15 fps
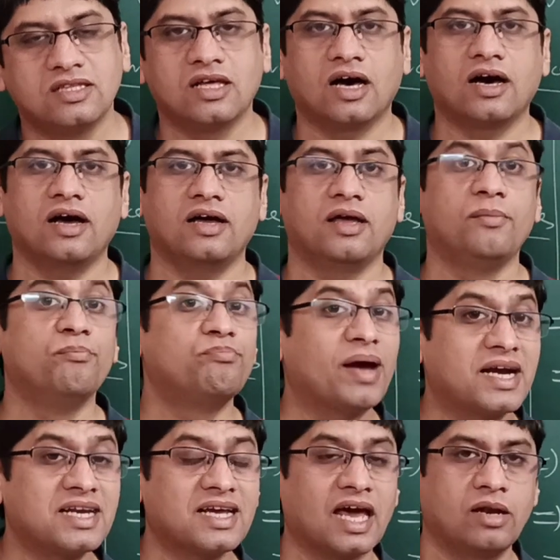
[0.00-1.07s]
the
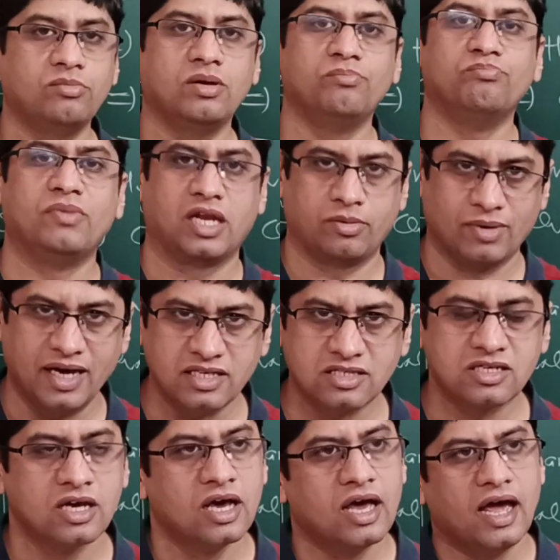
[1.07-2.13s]
impact can be
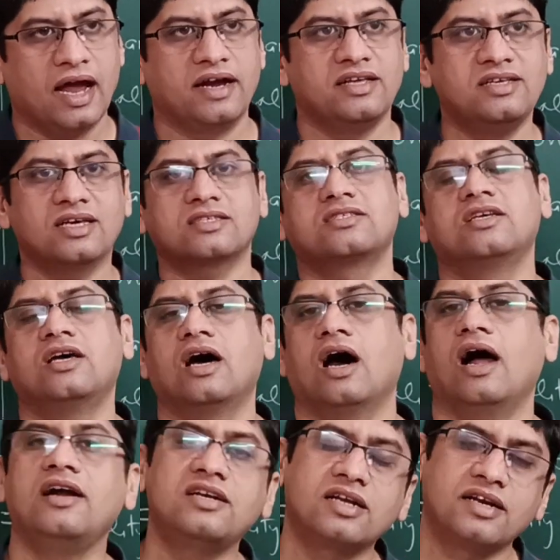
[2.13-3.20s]
minimized, and yes,
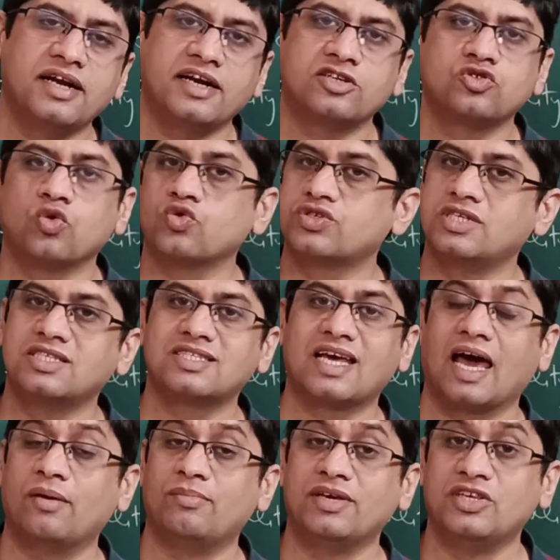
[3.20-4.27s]
alternate sources
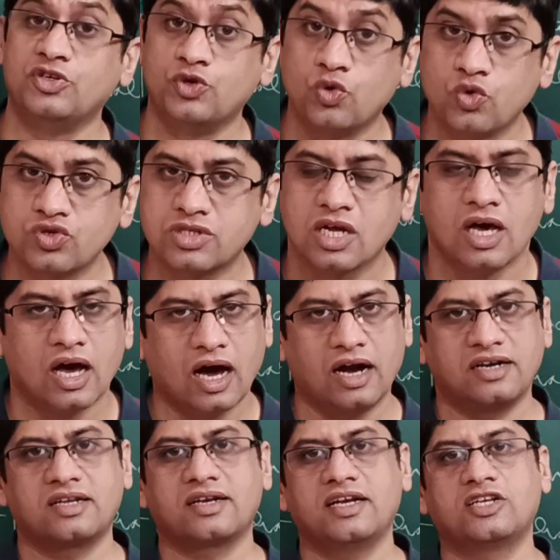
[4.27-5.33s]
can be used,
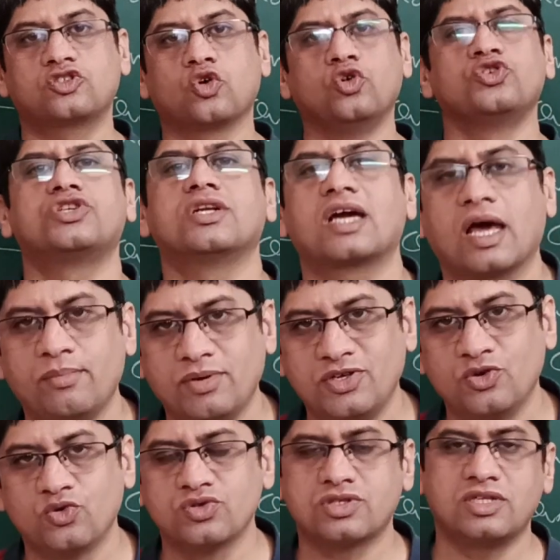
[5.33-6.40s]
alternate solution can be
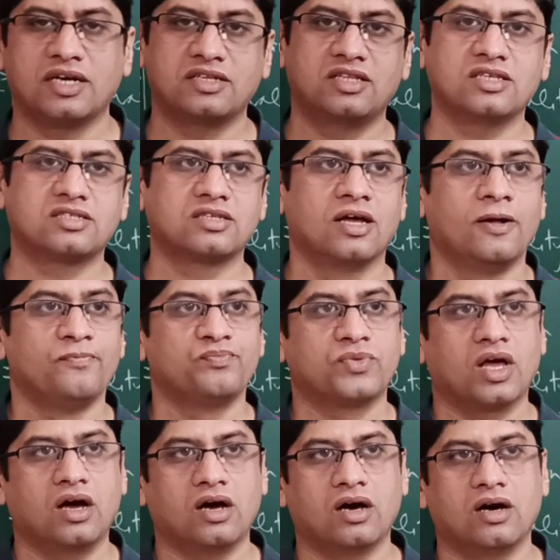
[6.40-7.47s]
used, that this
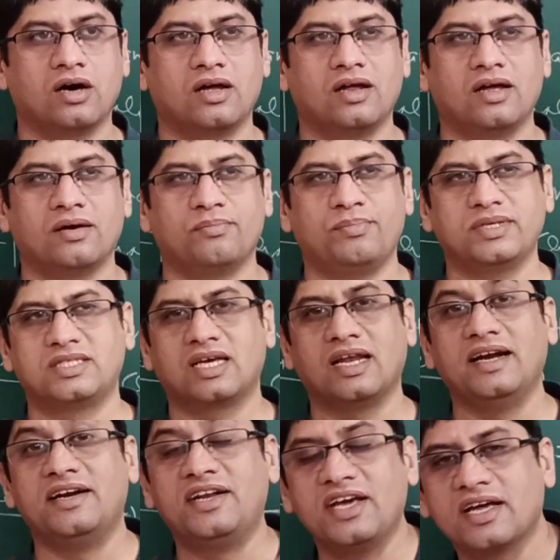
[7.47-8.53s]

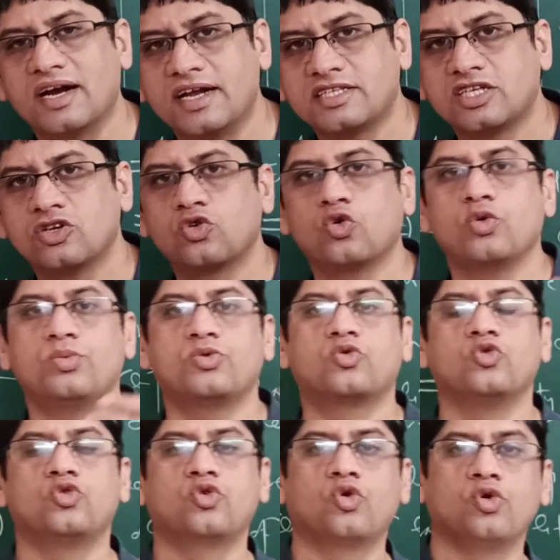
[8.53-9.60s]
basically degradation
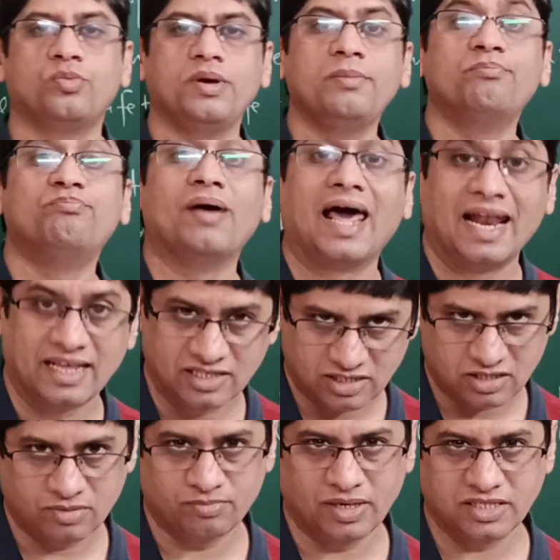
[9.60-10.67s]
could be
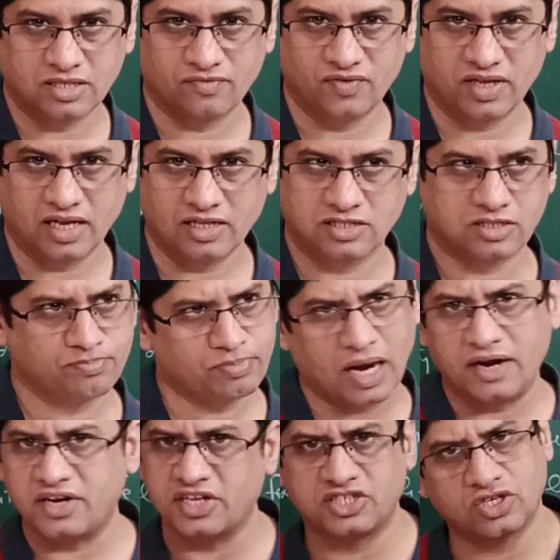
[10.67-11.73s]
balanced by somewhere else,
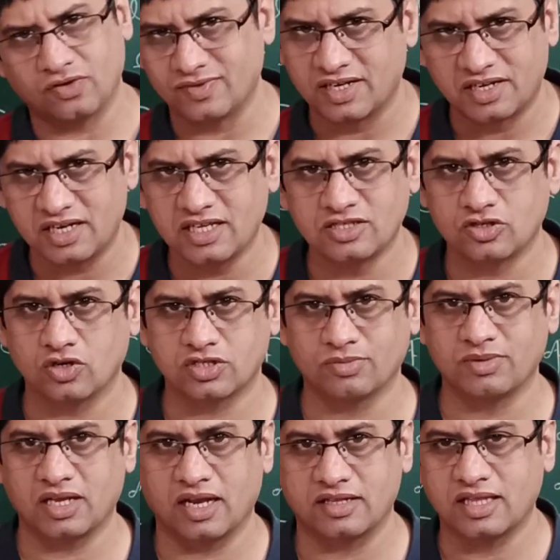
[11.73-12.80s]
plantation of the trees or
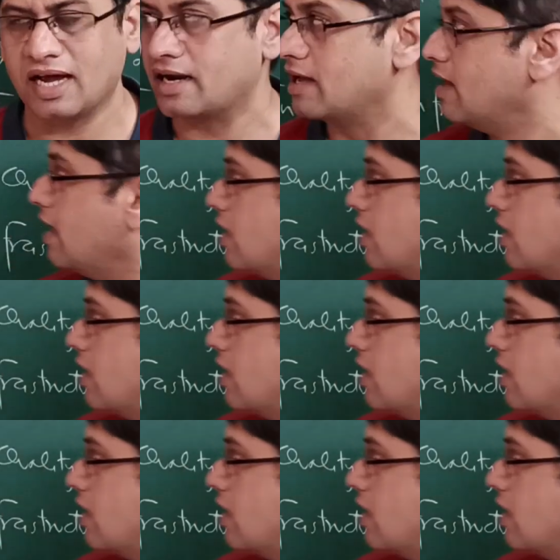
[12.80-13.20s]
something like that.